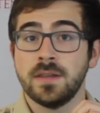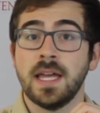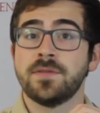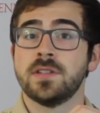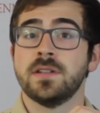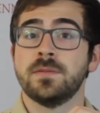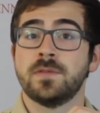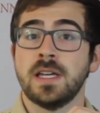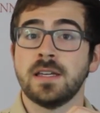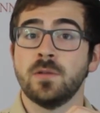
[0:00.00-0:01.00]
they have to
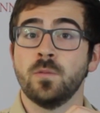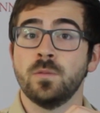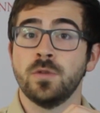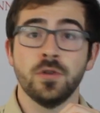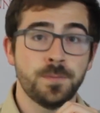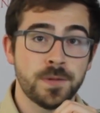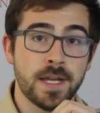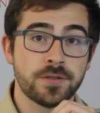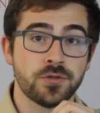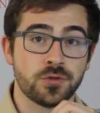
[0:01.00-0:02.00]
have taken youth
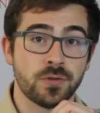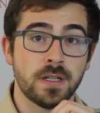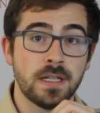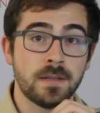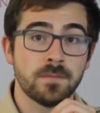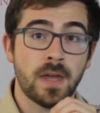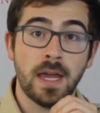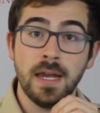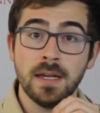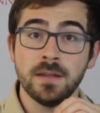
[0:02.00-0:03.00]
protection training
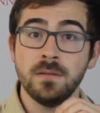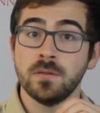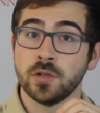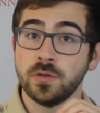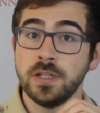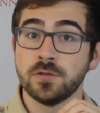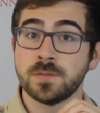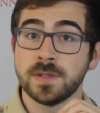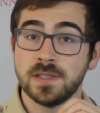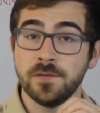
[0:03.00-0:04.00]
and their
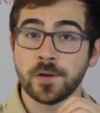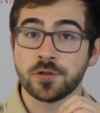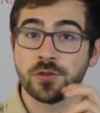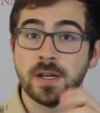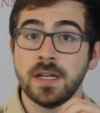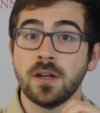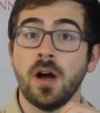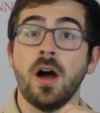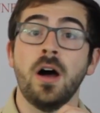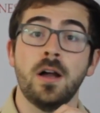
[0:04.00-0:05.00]
leader-specific
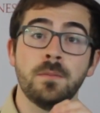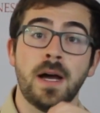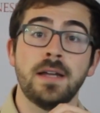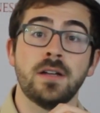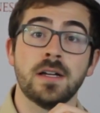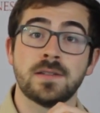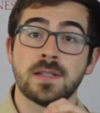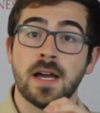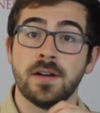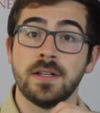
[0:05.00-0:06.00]
training on
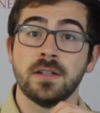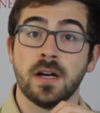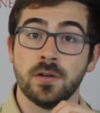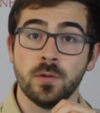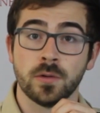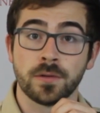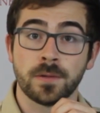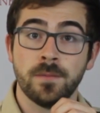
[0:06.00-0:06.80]
my.scouting.org.